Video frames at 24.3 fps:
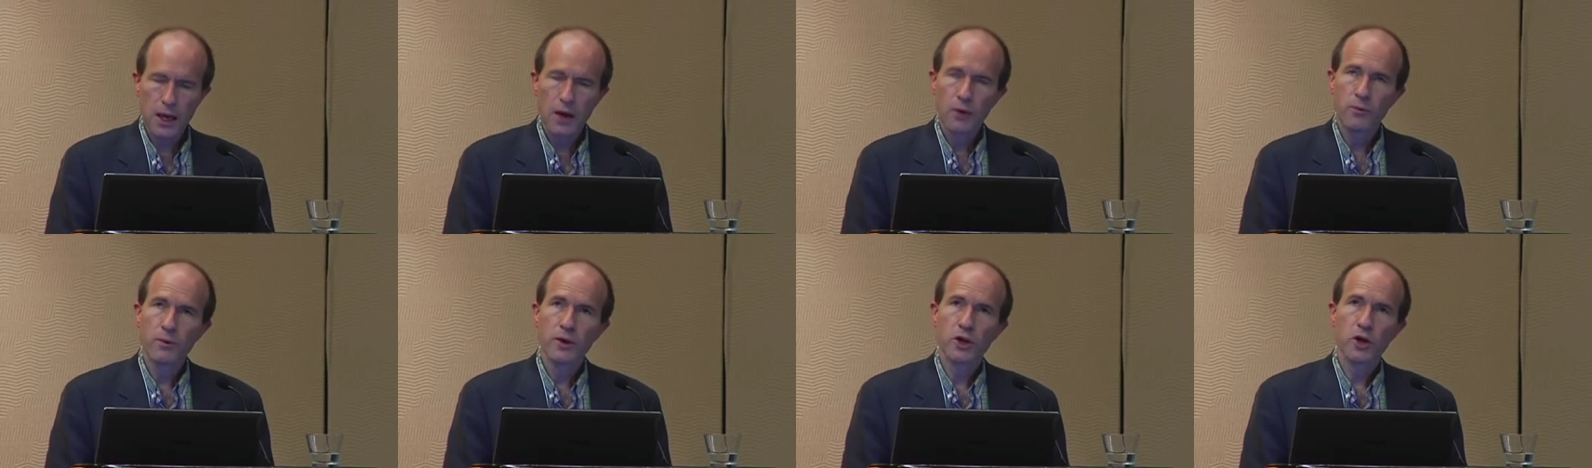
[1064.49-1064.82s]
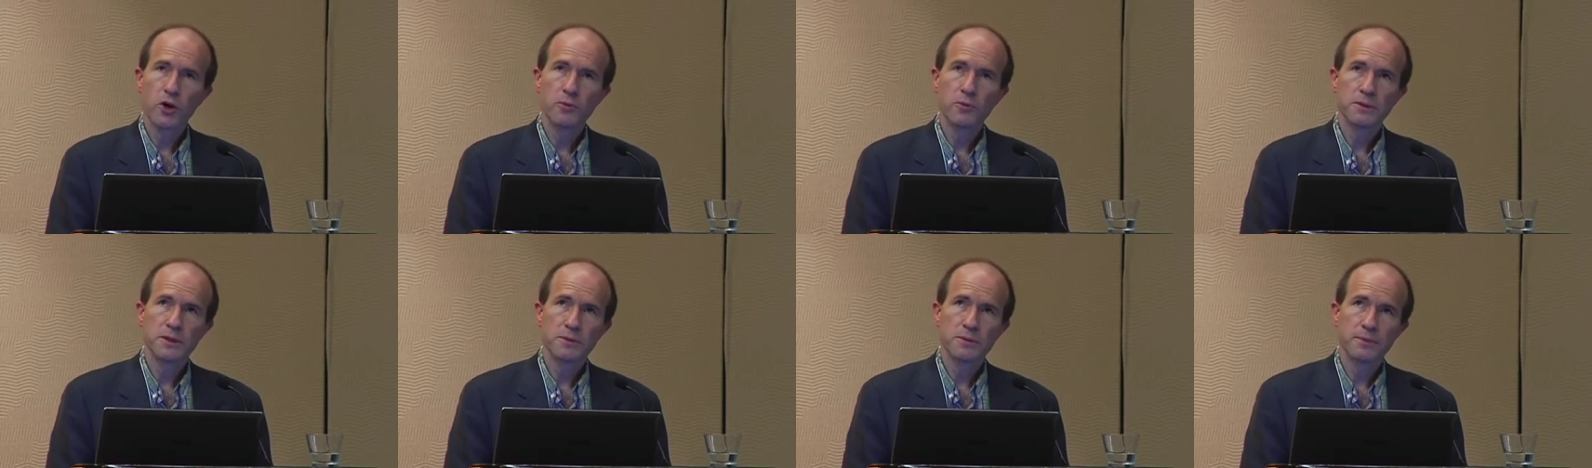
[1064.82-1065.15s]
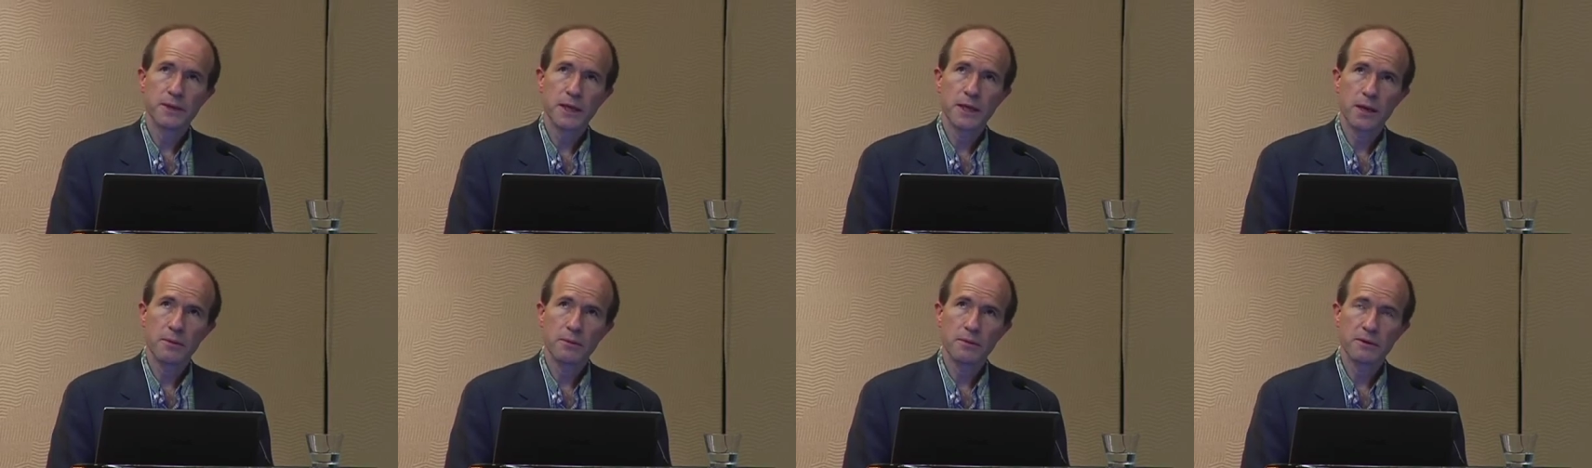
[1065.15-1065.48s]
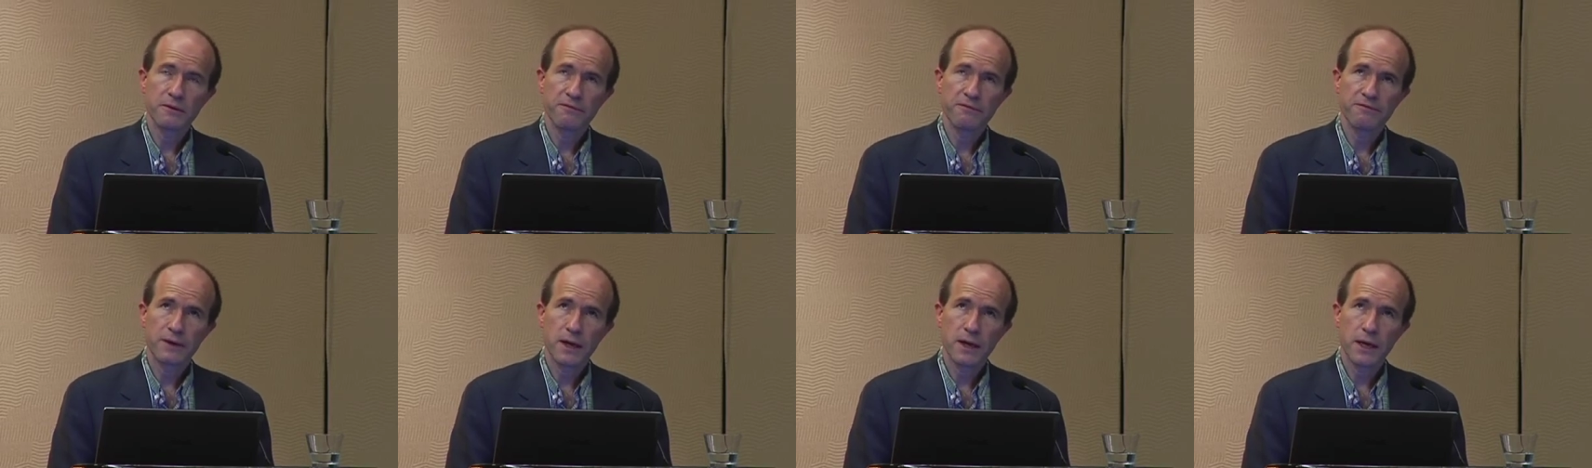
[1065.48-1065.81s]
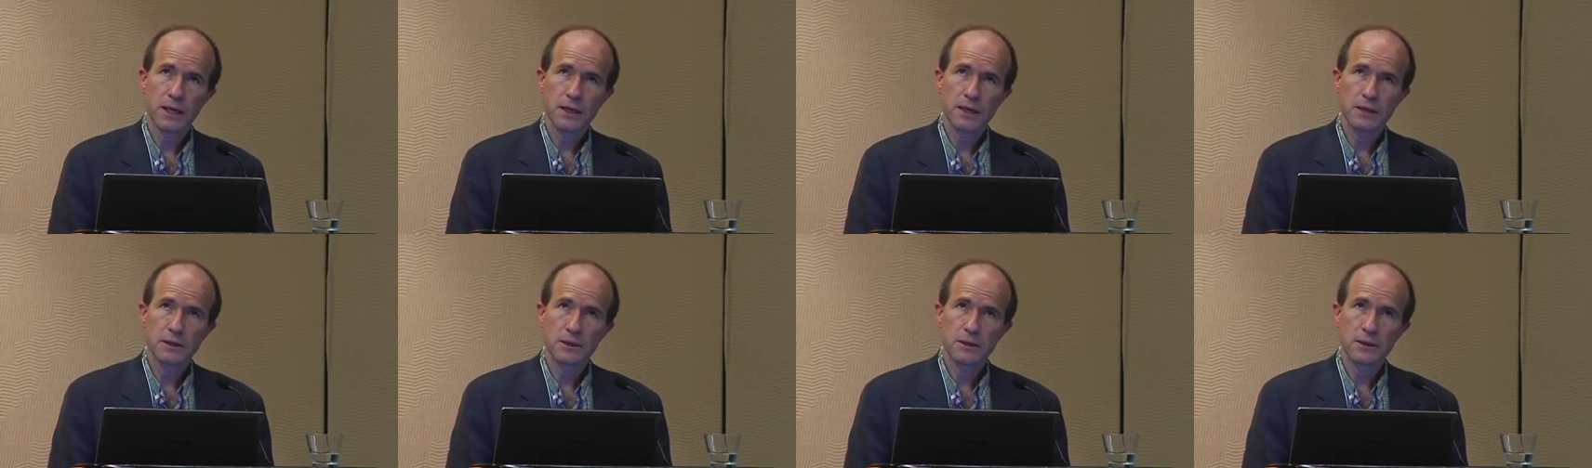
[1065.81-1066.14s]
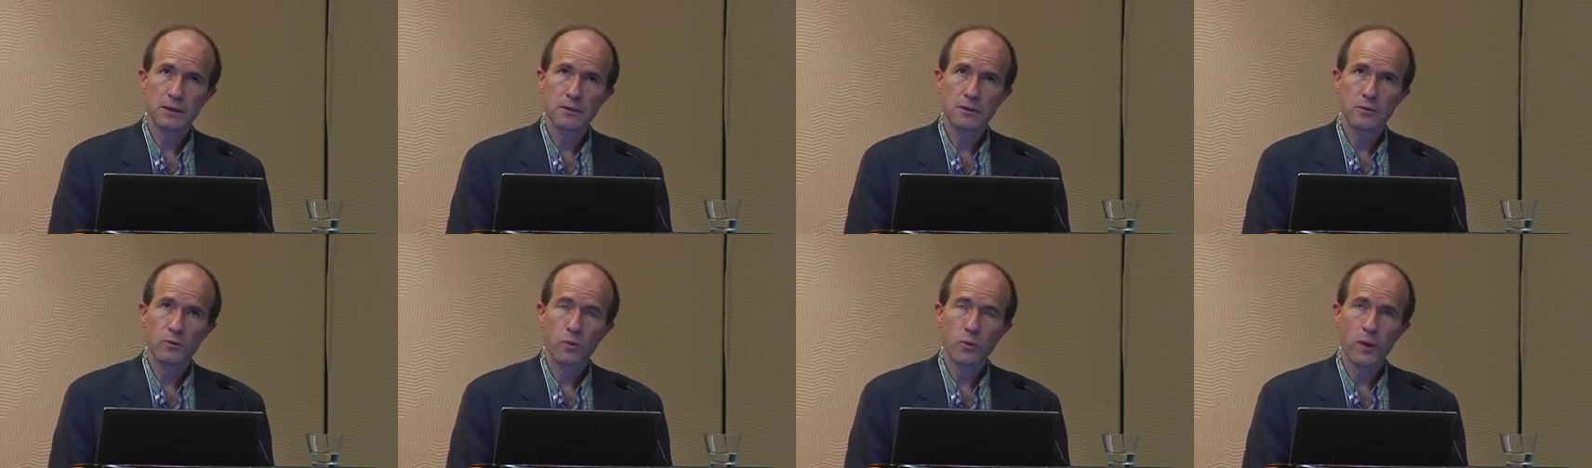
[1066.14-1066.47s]
We hope to be able to find
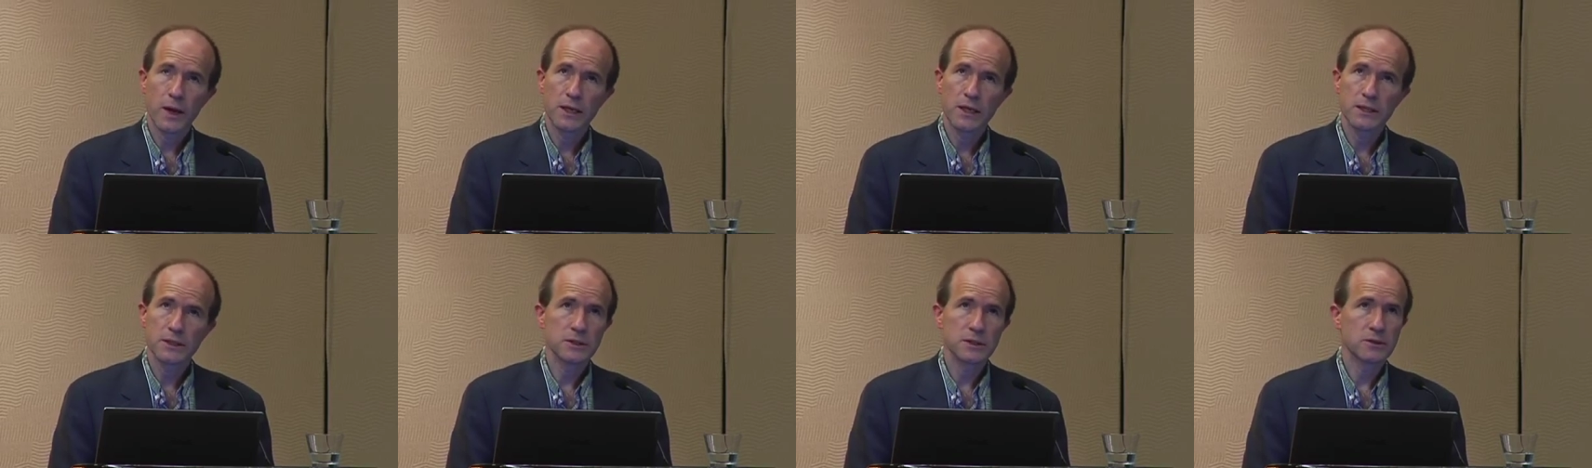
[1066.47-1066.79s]
ways